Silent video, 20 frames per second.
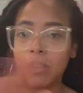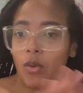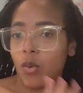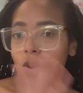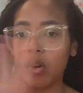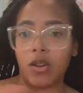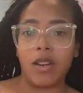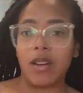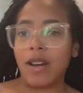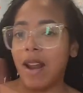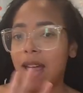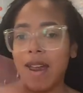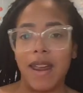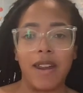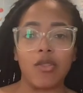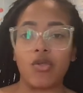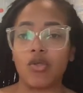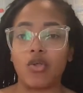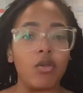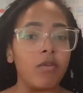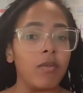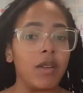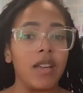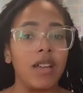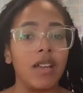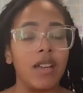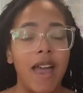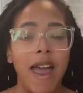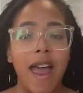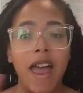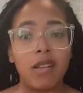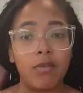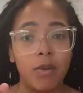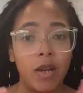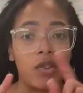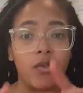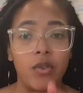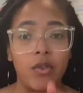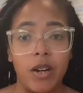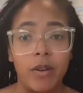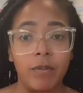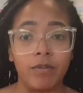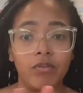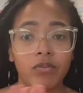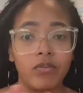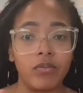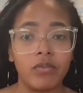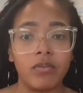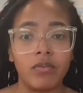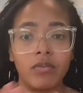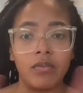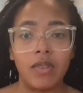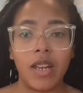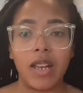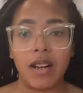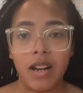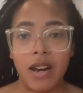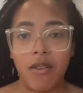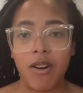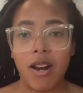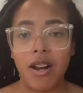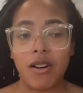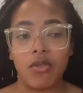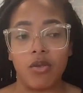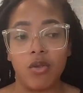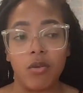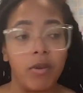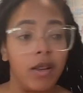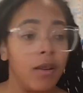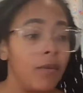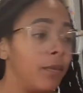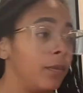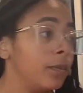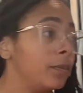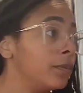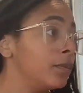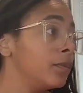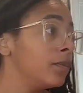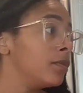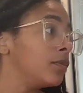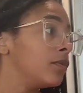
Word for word: The world could not handle two of me. Ask best friend. They could never handle two of me.